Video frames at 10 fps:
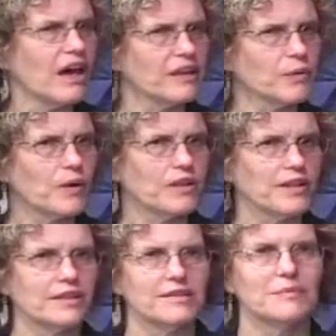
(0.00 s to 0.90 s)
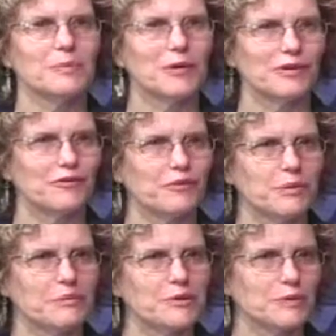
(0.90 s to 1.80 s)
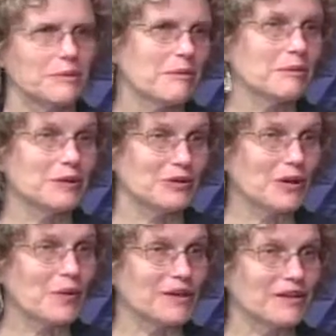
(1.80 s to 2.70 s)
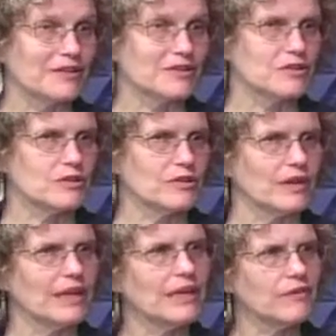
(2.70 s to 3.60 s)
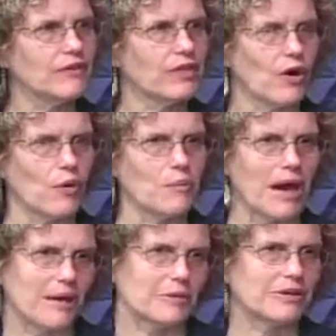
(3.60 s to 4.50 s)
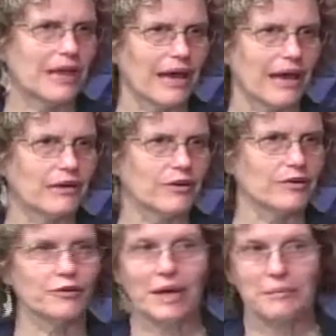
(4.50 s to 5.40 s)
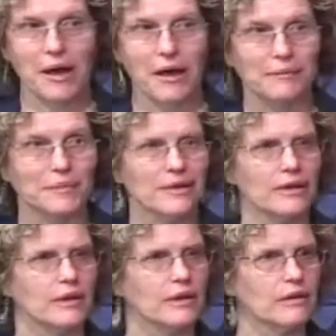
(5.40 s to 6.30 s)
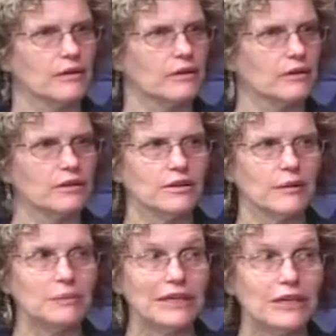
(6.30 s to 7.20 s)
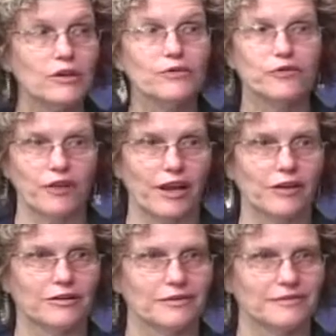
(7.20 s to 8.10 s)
I think one thing that's important for people to remember when you go into this, too, that even though mom or dad or grandma appear frail,